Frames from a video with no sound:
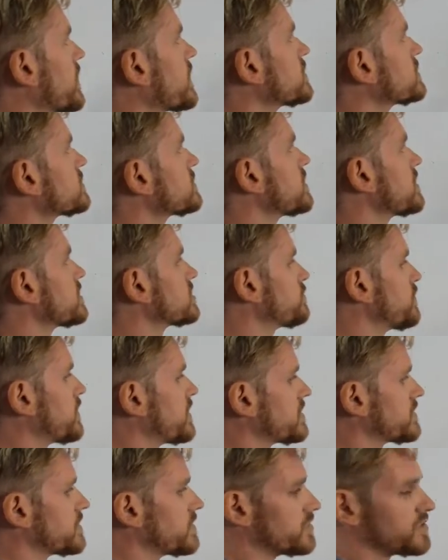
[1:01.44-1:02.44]
is this
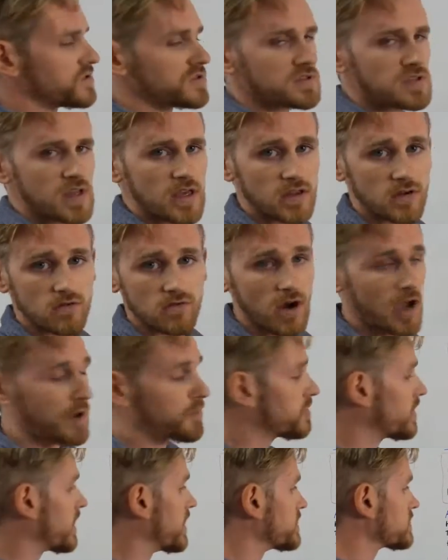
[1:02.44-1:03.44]
being used in the
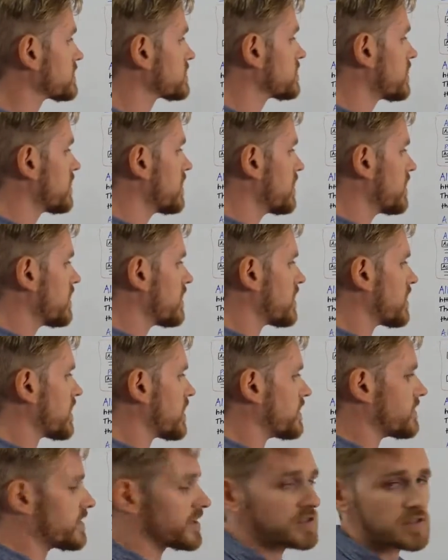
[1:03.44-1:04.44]
right place
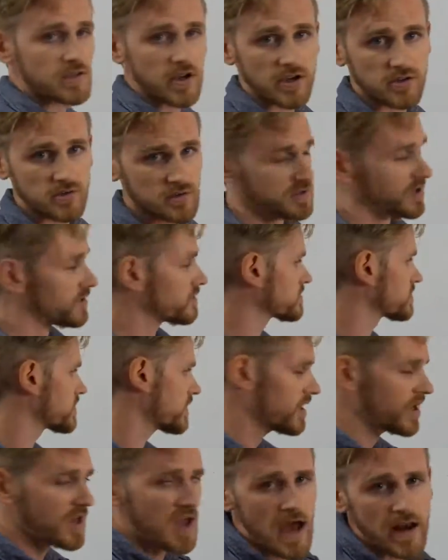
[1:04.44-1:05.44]
in these search
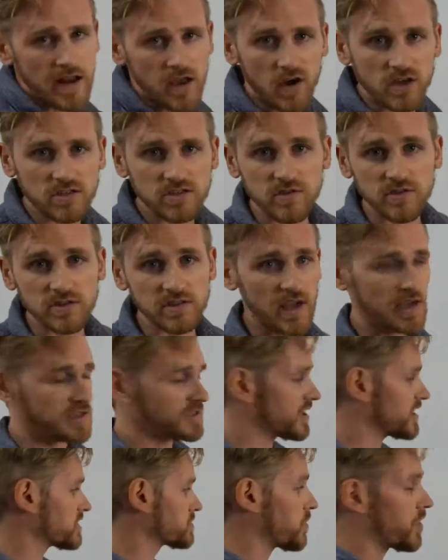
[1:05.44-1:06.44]
results? And the answer is
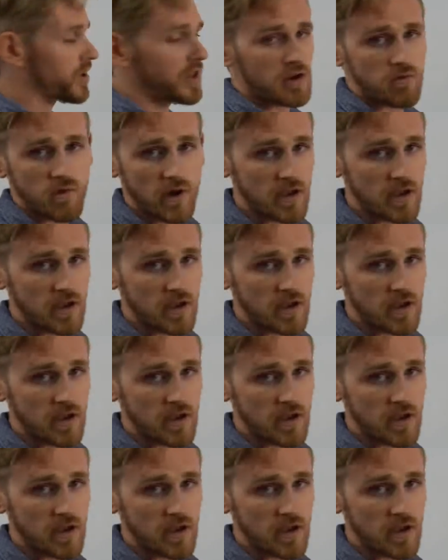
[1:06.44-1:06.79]
yes, that's why they're